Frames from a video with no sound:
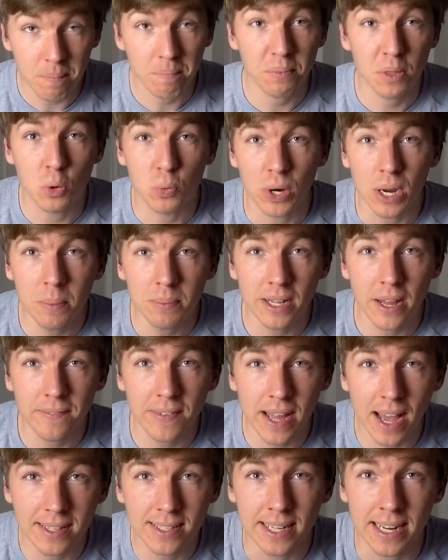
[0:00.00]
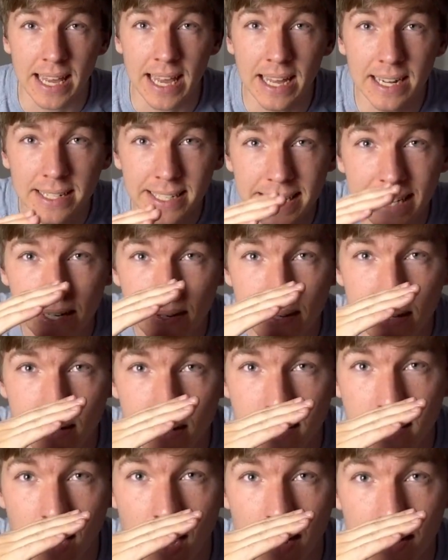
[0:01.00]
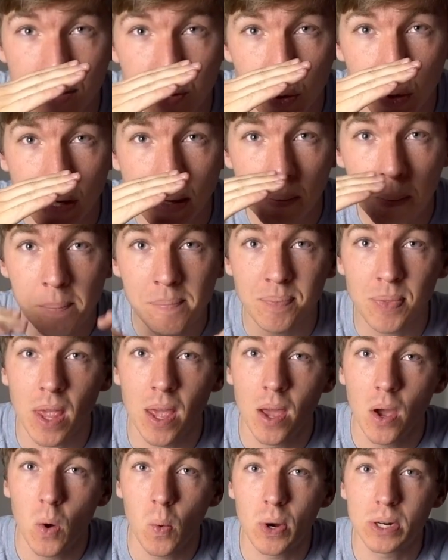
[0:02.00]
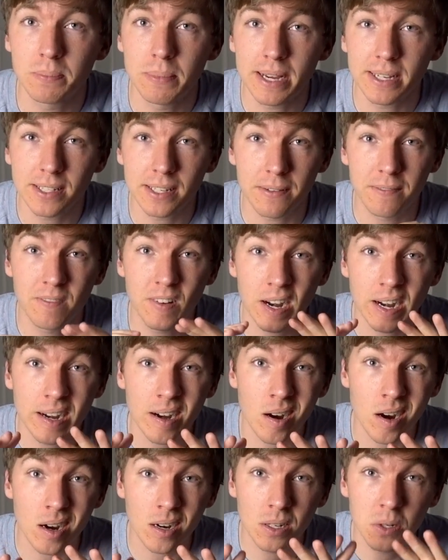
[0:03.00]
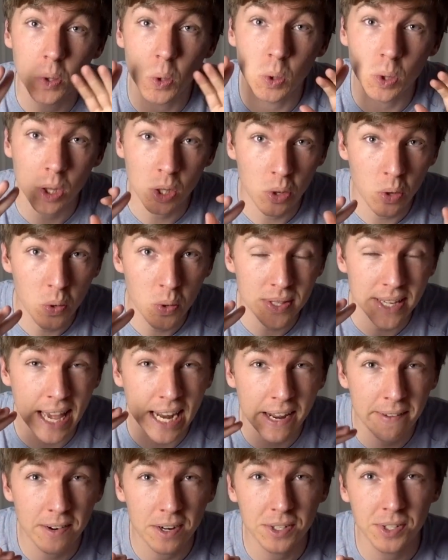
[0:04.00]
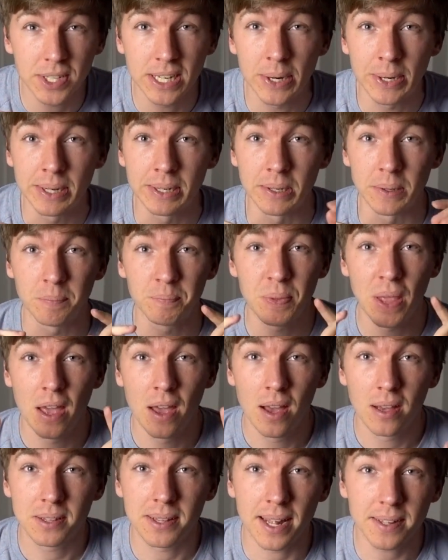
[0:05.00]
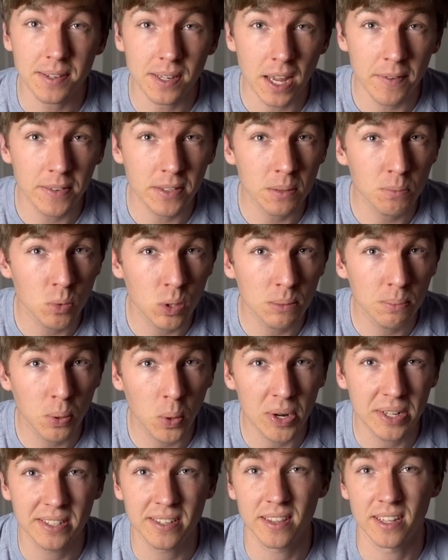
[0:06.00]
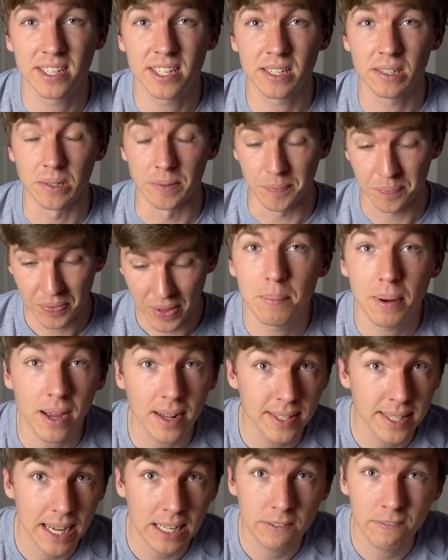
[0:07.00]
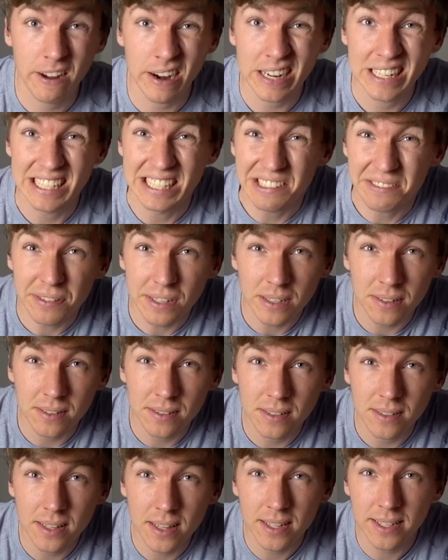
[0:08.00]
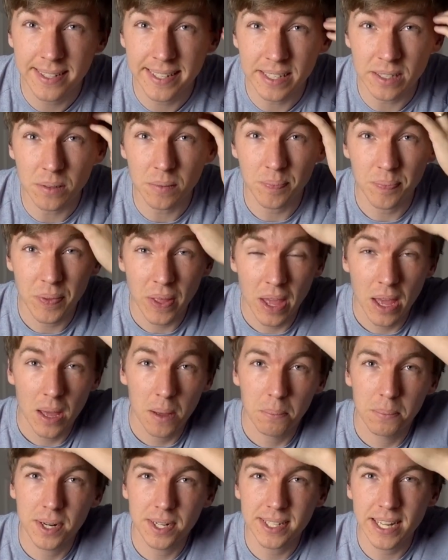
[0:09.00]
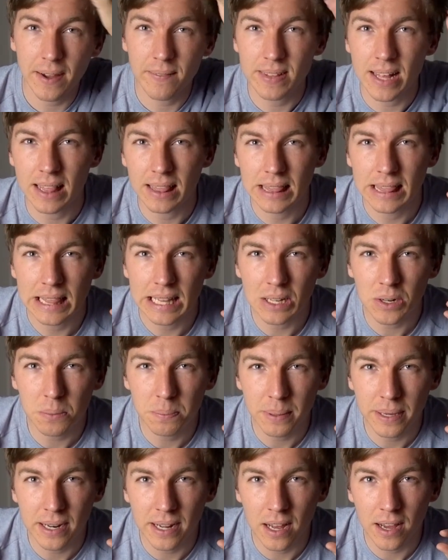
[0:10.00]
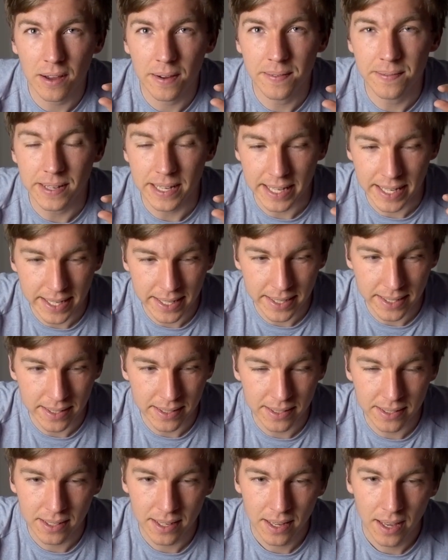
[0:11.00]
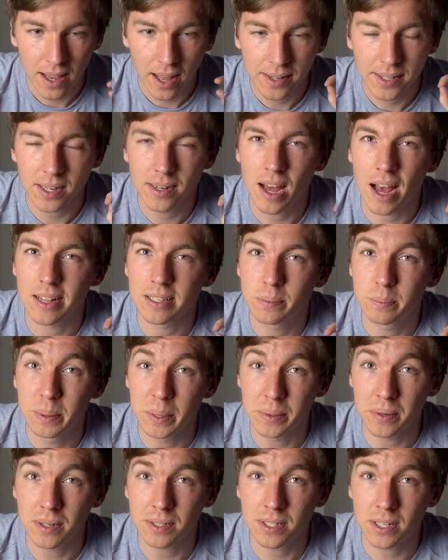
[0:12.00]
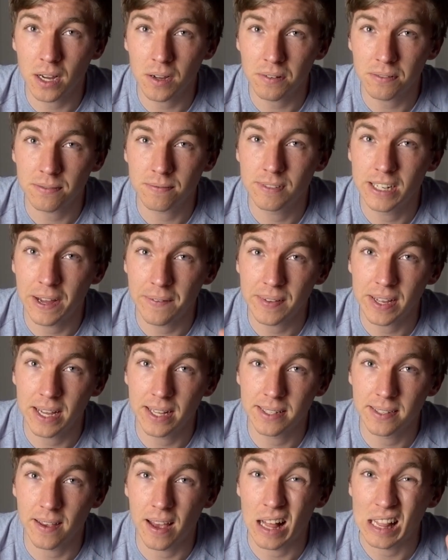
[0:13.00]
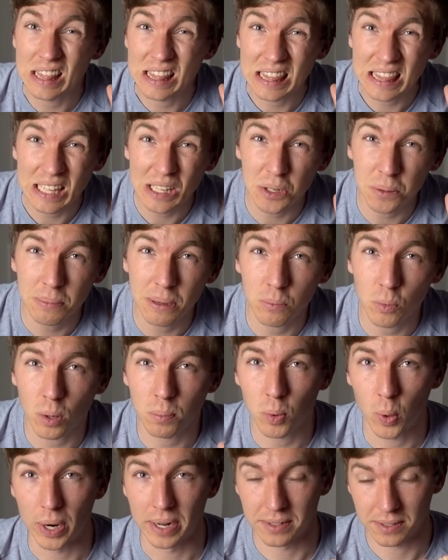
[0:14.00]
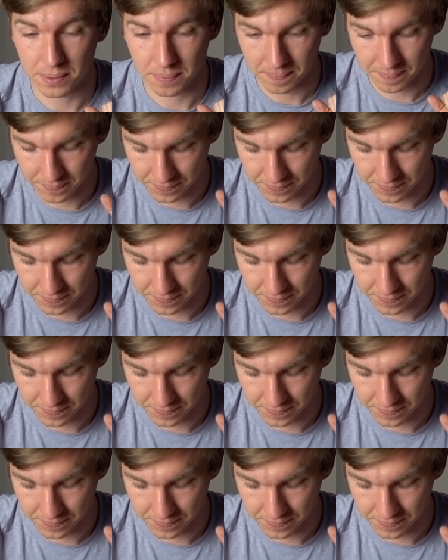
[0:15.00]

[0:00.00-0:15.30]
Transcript: The rim definitely has an interior contour, which makes it very hard to lose any of your cereal. So that's gonna give us some more points on the Tilt. I'm not gonna say it's very different than the Tilt, but just having that little bit of ease to not spill your stuff definitely gives it a little bit more points.